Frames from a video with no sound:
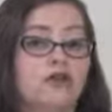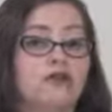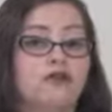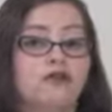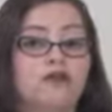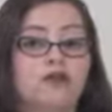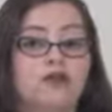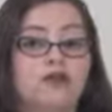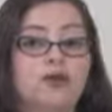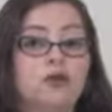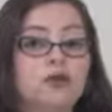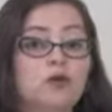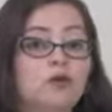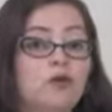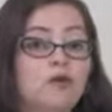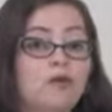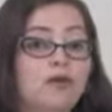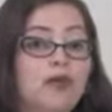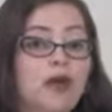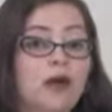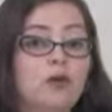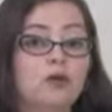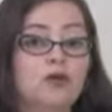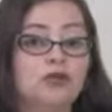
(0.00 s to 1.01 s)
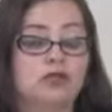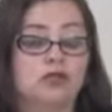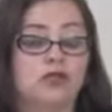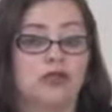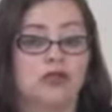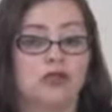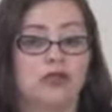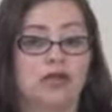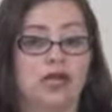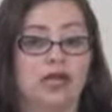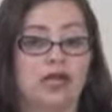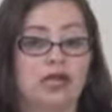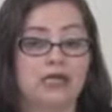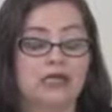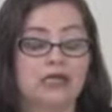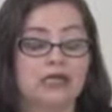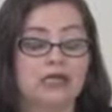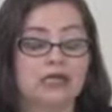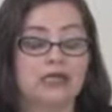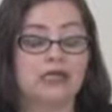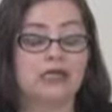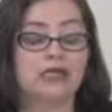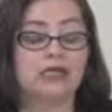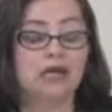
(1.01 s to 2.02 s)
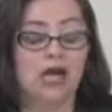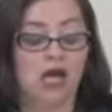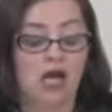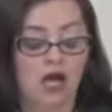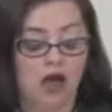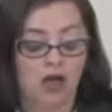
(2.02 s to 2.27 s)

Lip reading: a film that was created,